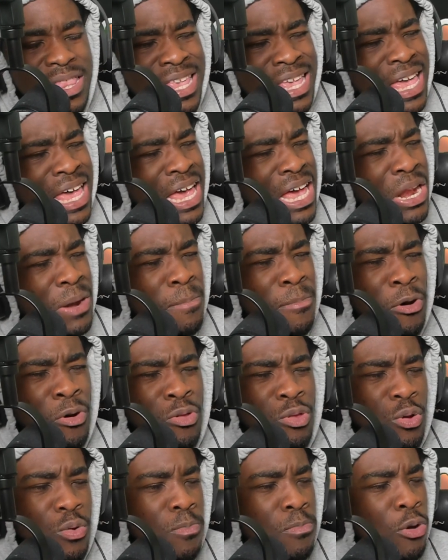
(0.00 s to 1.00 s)
think I had a
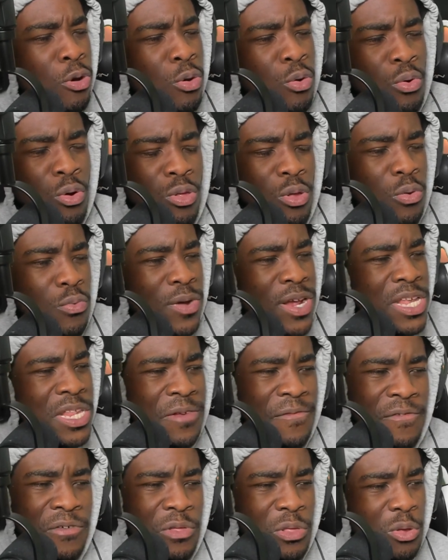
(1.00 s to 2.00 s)
Motorola Razr
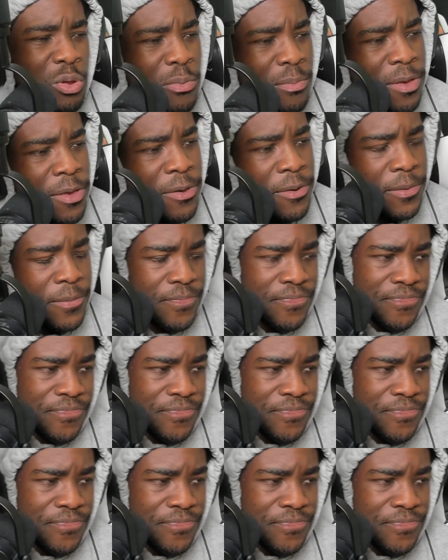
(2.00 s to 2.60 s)
for a little bit.